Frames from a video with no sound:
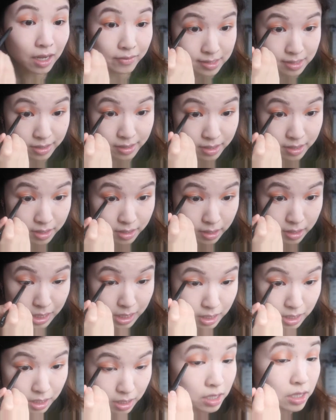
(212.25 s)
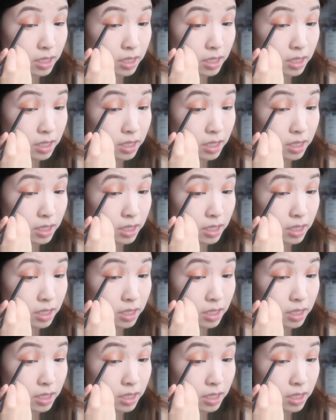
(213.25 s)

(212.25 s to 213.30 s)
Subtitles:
Stating the obvious